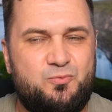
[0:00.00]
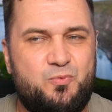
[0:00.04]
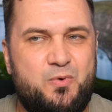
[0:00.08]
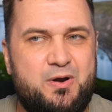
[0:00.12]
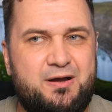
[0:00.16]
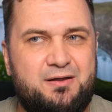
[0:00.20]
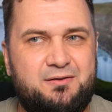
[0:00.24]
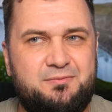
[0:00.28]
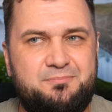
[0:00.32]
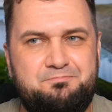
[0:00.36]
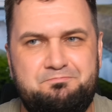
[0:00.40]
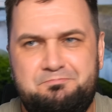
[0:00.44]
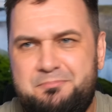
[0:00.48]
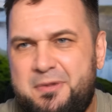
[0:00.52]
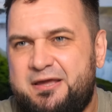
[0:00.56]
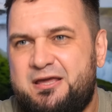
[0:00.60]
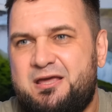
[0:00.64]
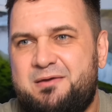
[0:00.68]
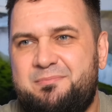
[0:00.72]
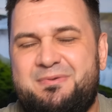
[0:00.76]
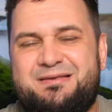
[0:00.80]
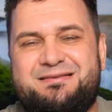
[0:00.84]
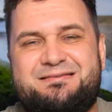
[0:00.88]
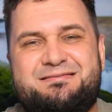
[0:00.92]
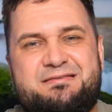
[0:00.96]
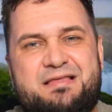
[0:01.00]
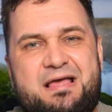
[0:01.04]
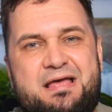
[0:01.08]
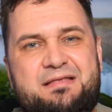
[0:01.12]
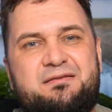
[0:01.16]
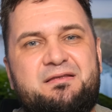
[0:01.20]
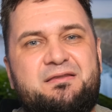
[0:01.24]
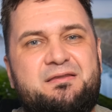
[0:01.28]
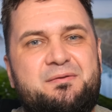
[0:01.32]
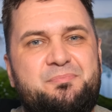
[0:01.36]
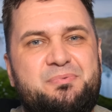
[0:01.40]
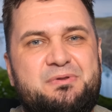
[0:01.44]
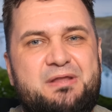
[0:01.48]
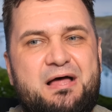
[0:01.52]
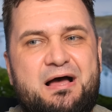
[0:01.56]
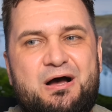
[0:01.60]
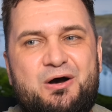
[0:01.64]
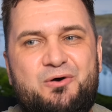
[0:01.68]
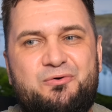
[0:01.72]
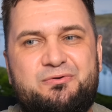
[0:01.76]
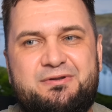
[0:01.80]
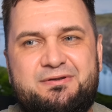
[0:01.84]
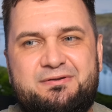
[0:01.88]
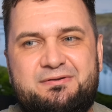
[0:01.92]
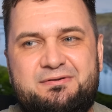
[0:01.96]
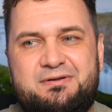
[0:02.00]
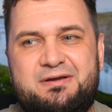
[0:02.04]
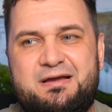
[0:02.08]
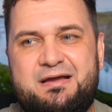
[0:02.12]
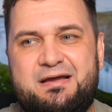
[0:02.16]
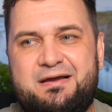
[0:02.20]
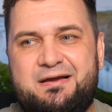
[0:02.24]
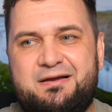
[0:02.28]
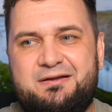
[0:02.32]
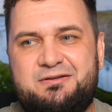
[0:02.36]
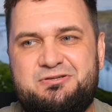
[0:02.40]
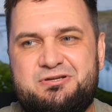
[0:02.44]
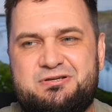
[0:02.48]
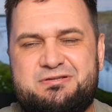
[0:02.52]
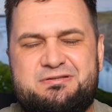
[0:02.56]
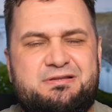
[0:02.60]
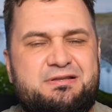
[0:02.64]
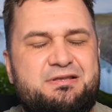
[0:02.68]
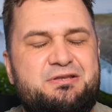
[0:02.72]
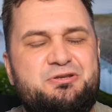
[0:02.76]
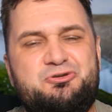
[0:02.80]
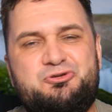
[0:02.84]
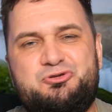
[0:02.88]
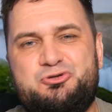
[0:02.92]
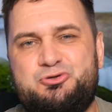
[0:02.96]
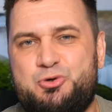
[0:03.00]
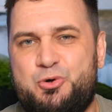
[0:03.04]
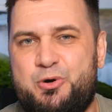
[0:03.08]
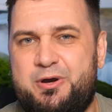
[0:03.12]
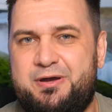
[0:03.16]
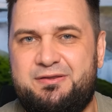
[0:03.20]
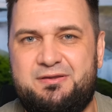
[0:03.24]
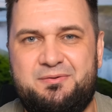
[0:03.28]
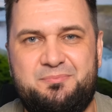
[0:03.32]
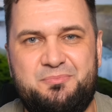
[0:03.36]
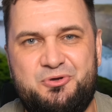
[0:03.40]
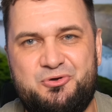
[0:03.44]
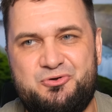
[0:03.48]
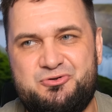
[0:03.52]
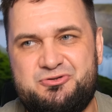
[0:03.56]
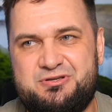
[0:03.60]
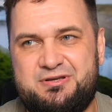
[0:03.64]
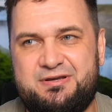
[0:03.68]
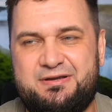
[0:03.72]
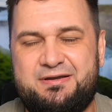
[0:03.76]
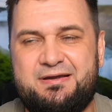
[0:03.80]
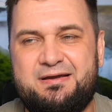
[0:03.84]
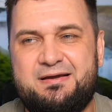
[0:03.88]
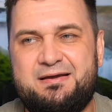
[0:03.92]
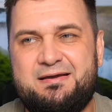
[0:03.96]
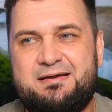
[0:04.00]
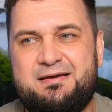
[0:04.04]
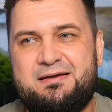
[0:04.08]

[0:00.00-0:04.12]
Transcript: while making me stand on the cloud and just enjoy the music?